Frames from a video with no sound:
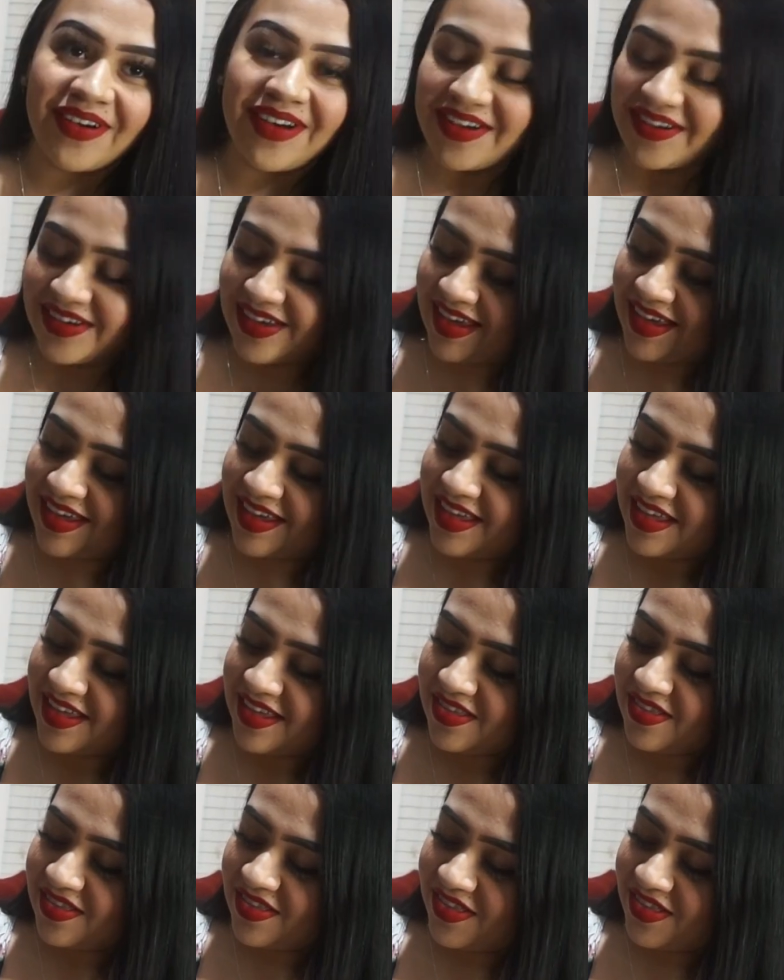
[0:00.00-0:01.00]
Okay,
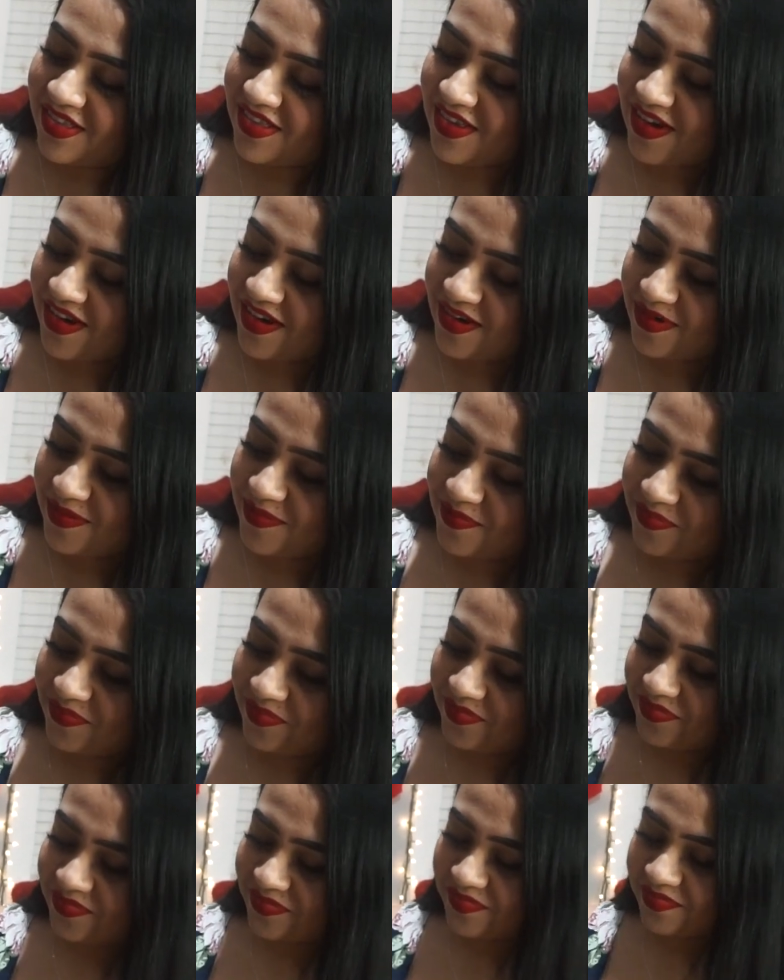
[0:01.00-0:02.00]
so
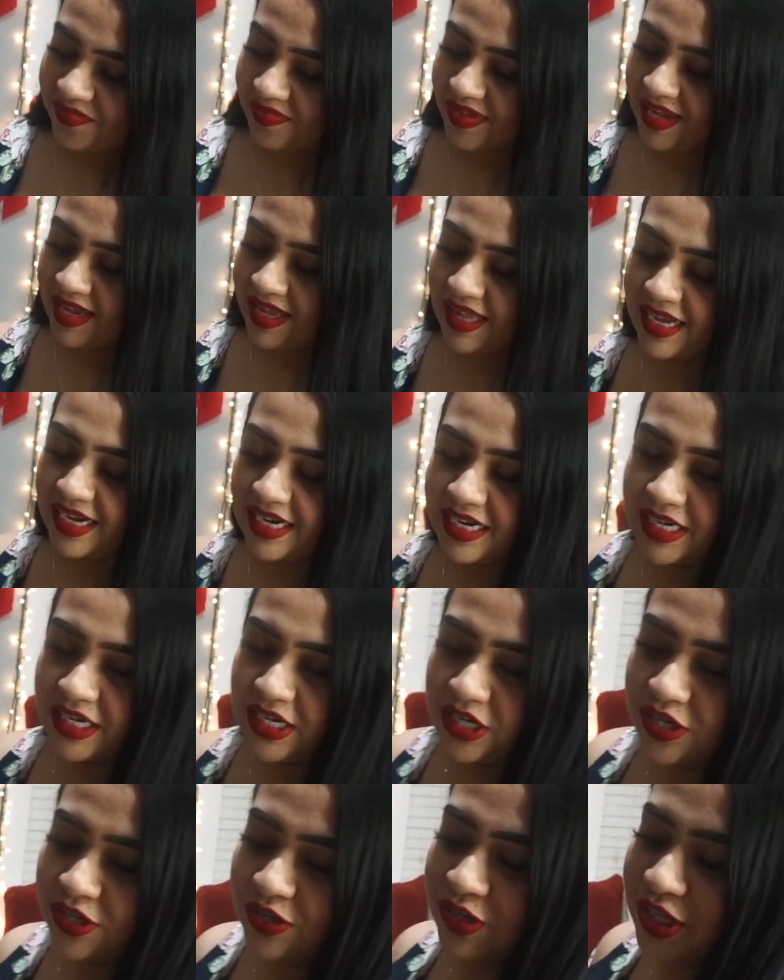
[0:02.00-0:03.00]
there
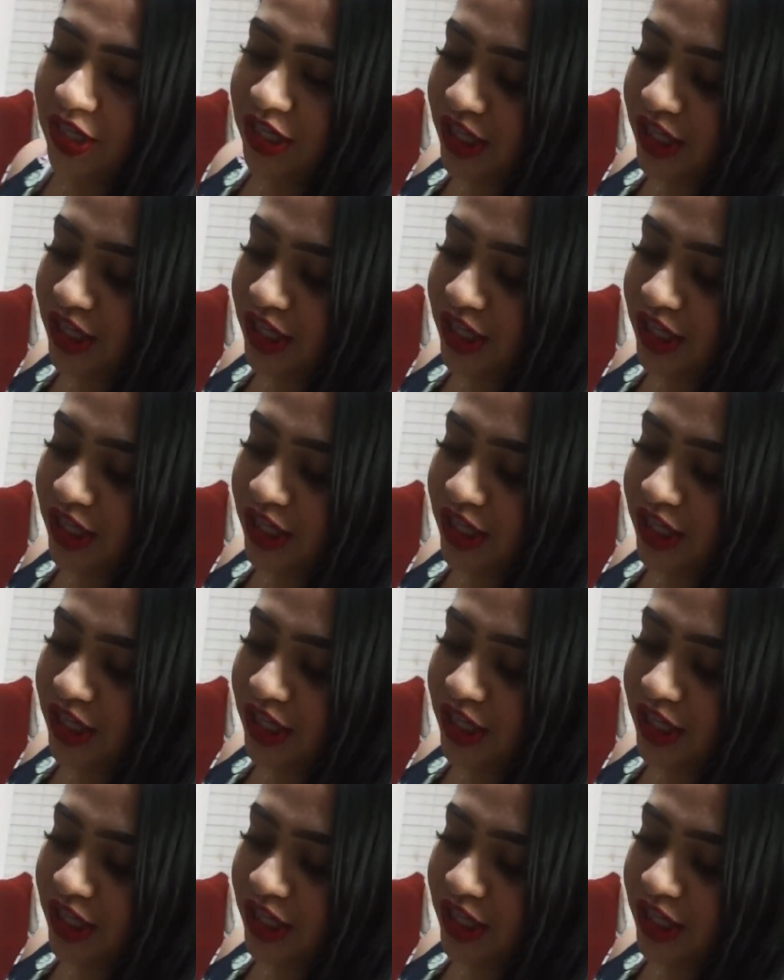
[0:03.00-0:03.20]
goes